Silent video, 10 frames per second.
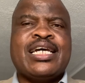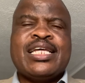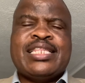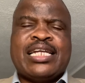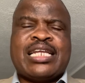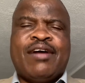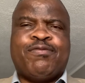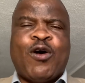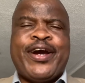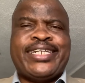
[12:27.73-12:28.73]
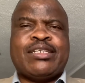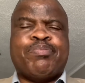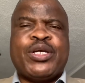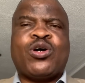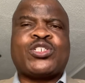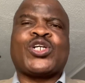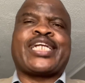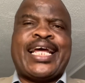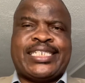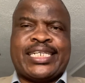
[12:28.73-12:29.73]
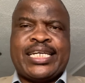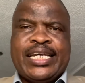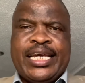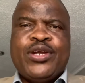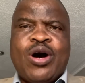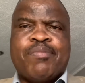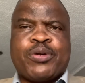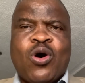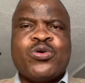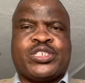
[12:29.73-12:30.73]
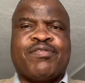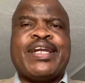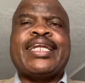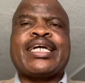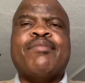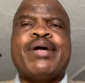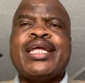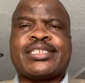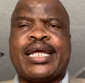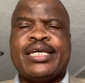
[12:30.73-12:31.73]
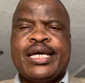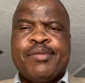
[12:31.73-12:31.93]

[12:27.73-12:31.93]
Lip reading: that avoid being autocratic in your approach of leading a ministry,